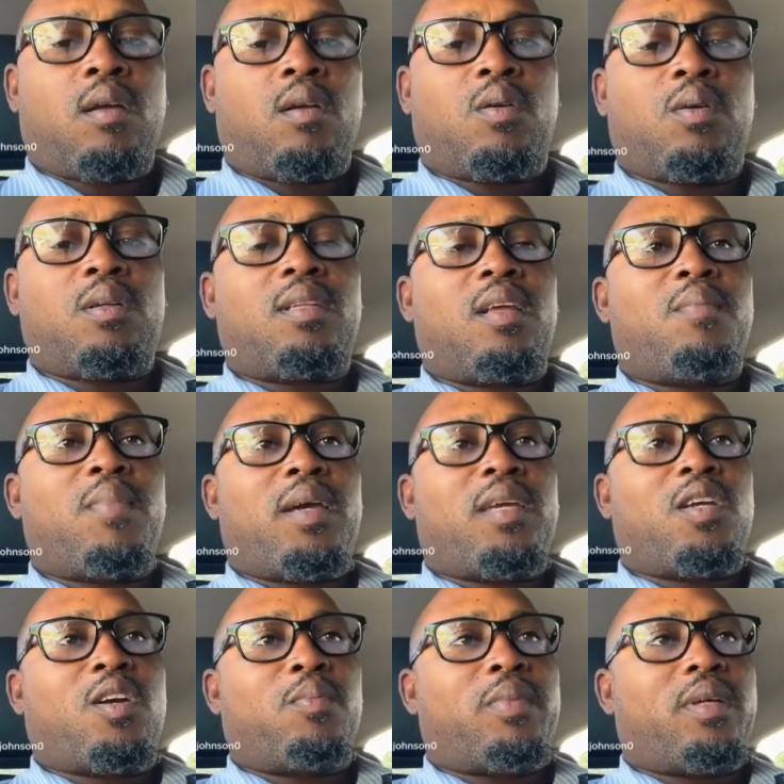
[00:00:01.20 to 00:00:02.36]
Good day, my
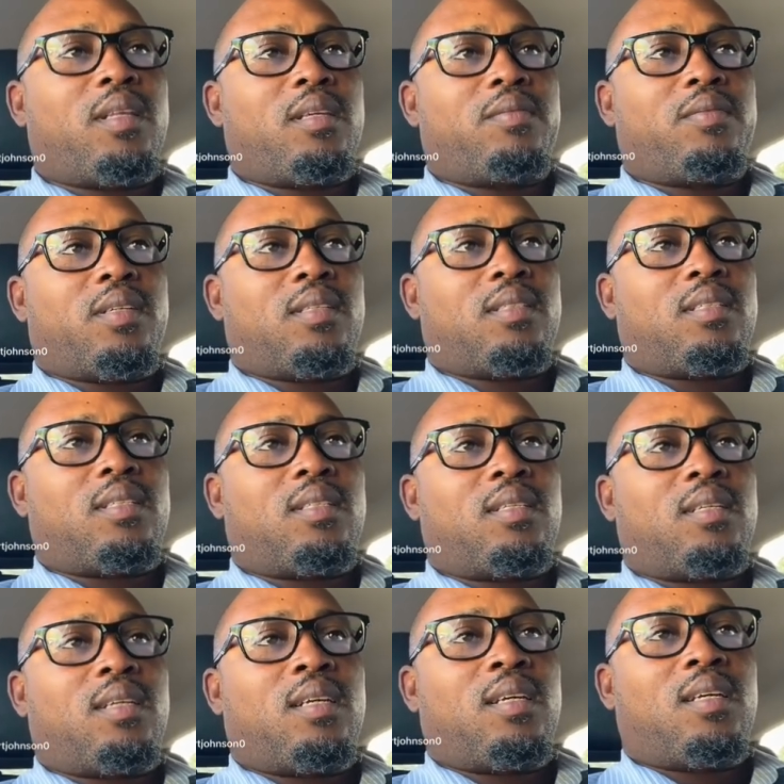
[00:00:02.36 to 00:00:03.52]
young believers.
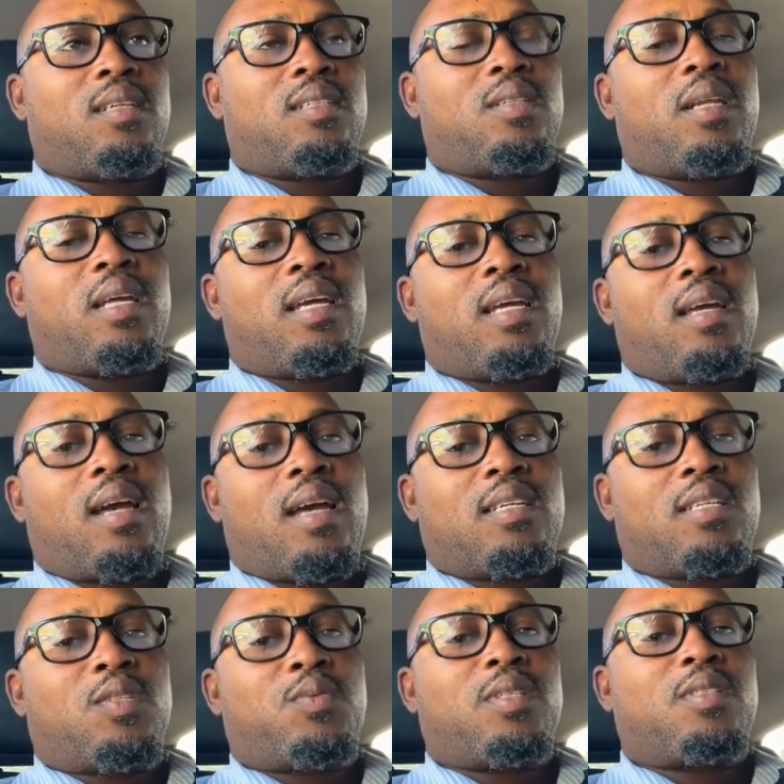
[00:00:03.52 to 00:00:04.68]
Today, I
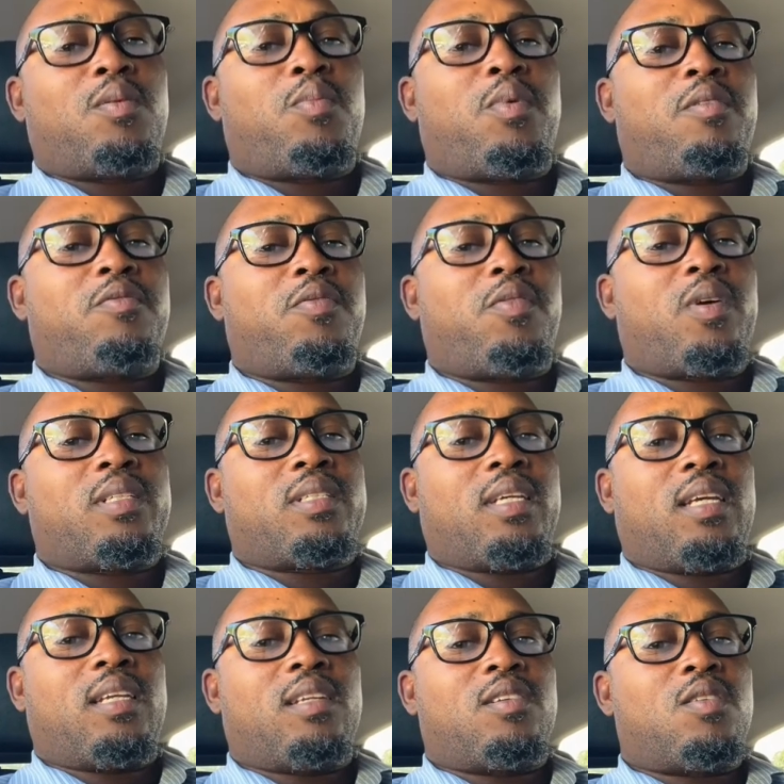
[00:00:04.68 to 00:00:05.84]
just want to bring forth
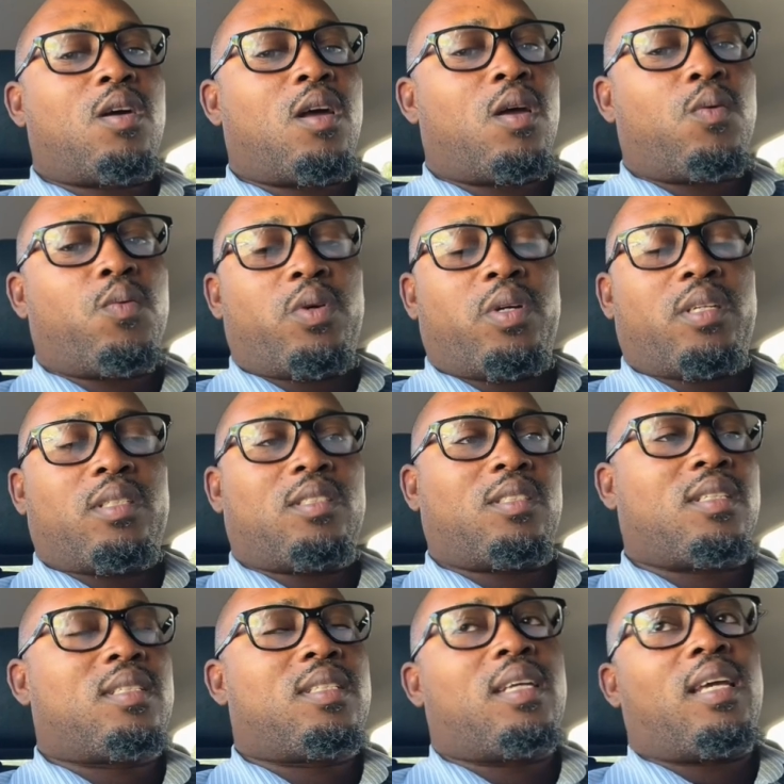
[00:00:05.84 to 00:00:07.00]
another word
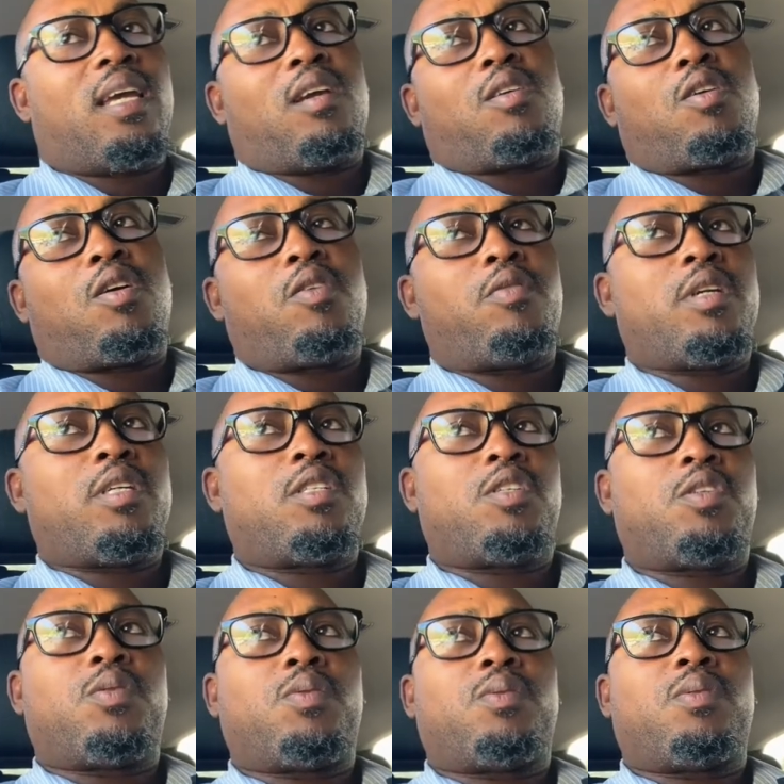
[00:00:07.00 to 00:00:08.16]
just to encourage
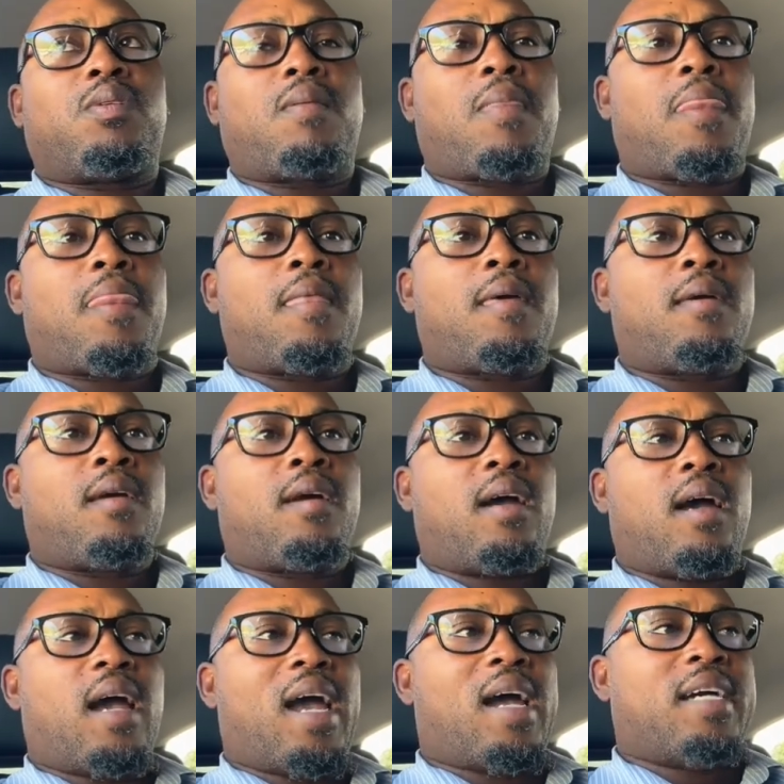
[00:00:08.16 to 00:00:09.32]
you
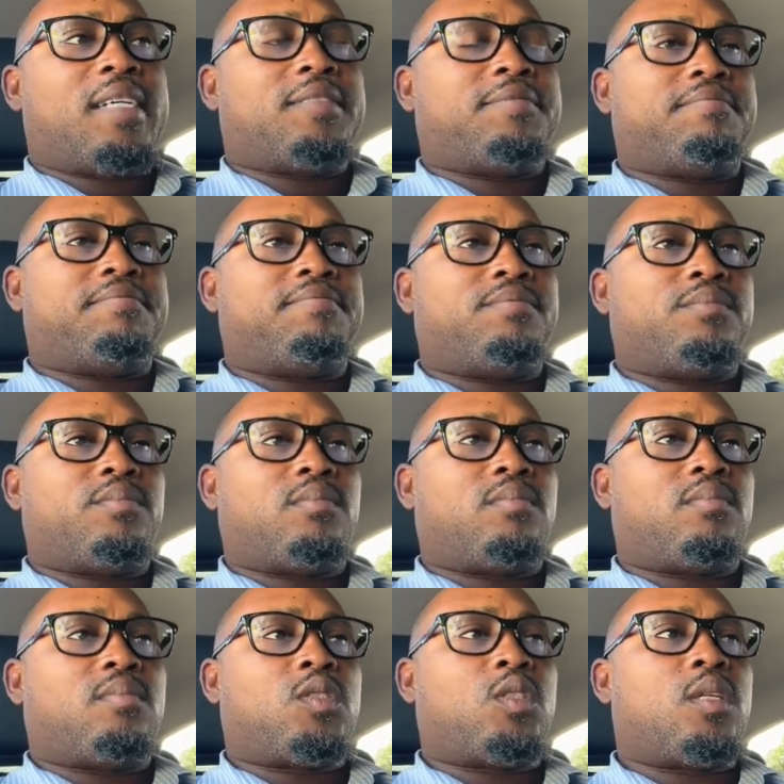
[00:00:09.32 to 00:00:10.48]
and
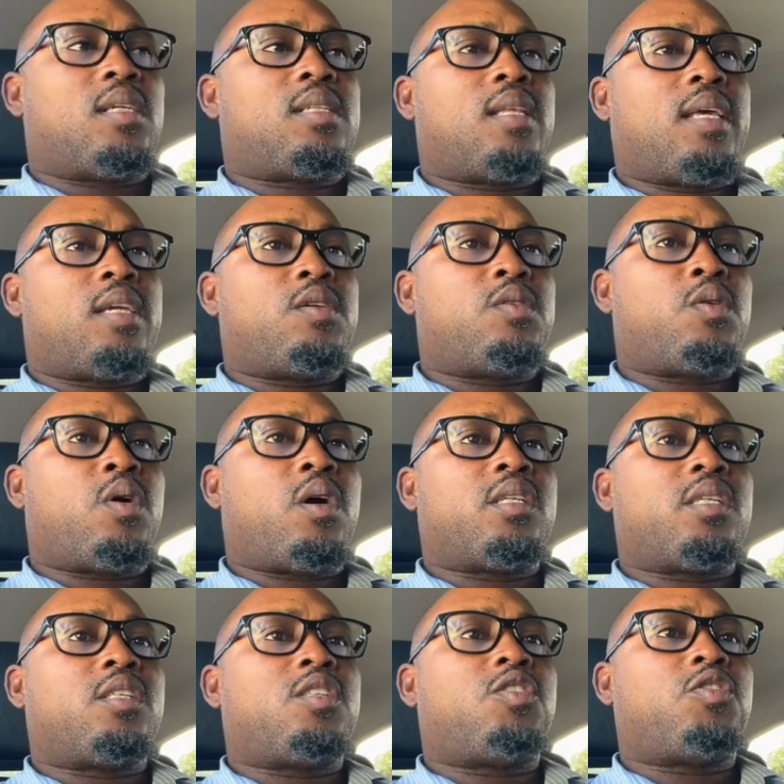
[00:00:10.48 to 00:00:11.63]
to just let you know on
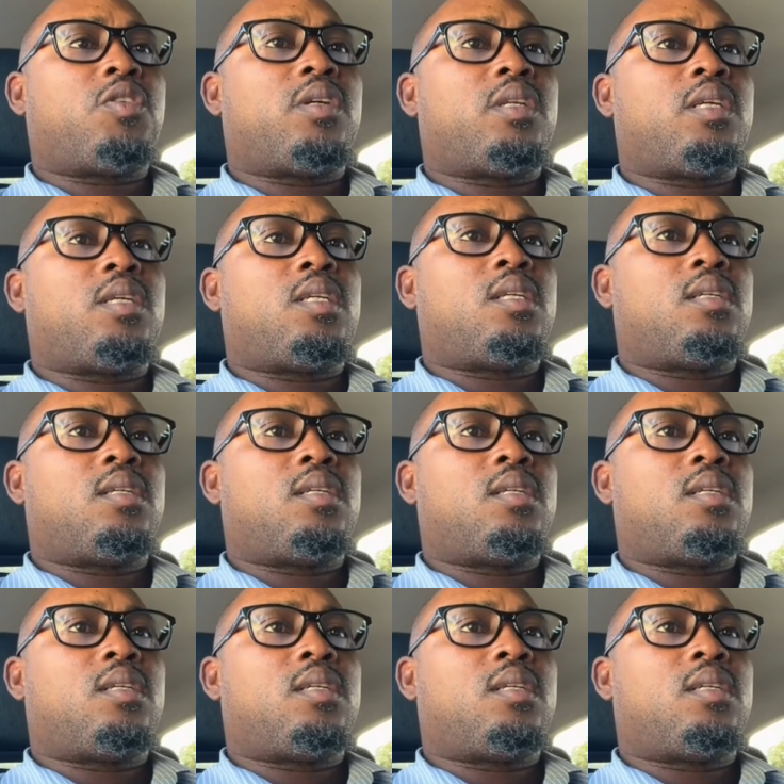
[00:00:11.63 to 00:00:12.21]
this journey,